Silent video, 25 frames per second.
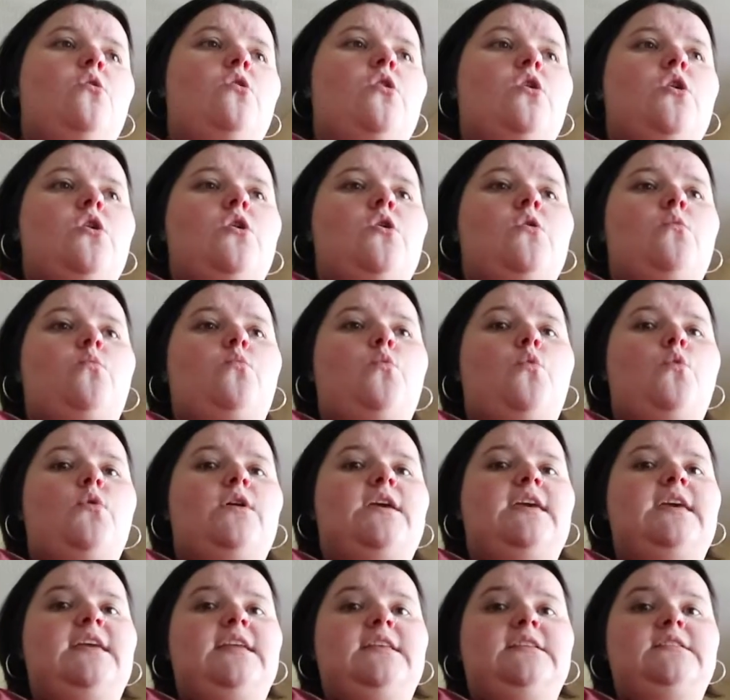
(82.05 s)
uh,
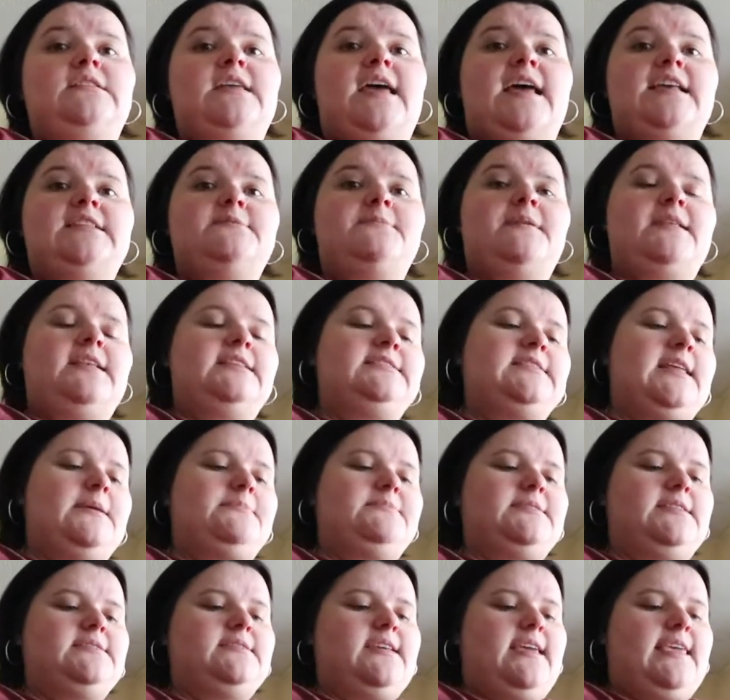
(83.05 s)
walking as many
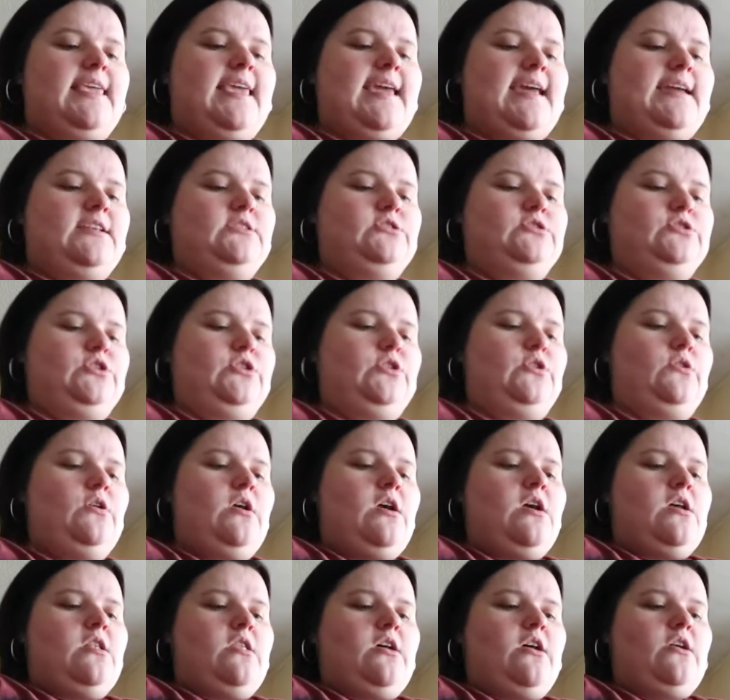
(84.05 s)
steps as I can do,
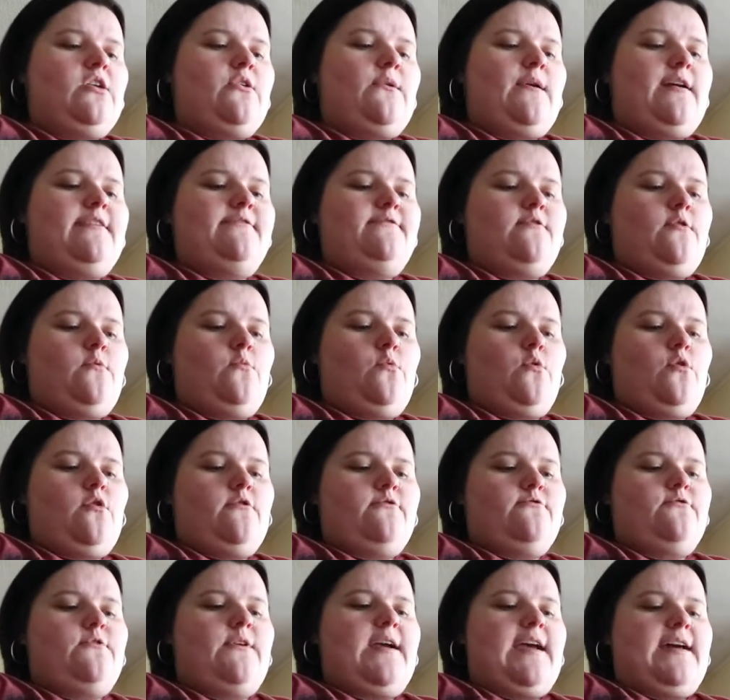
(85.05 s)
like go out for a
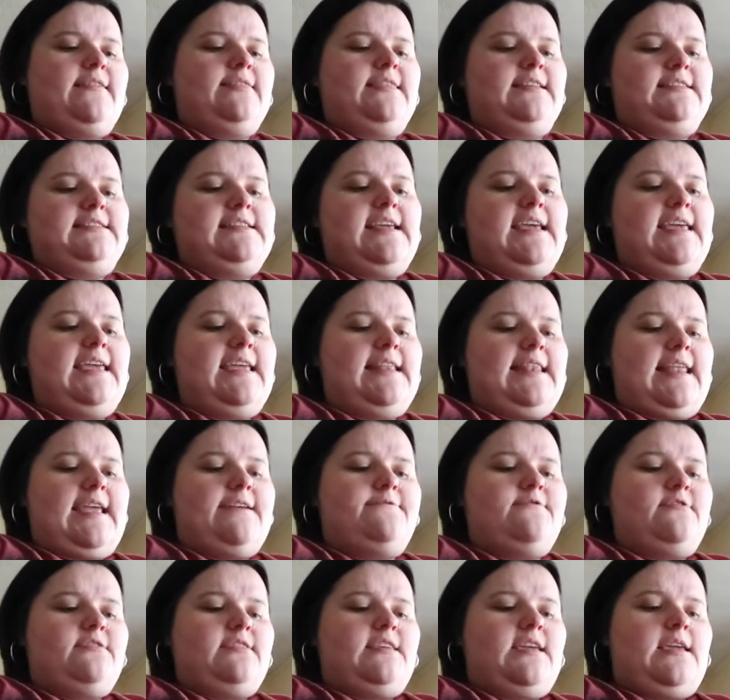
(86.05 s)
walk throughout the day and
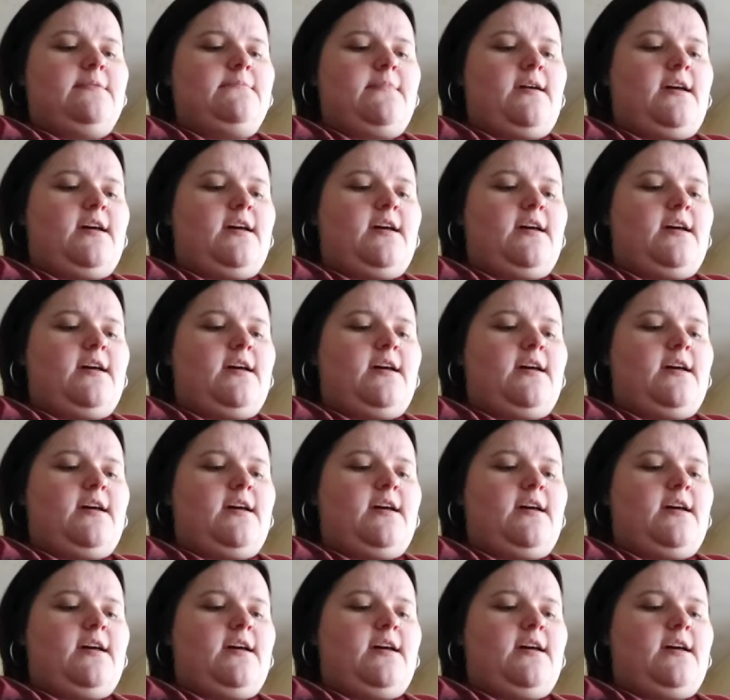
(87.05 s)
everything.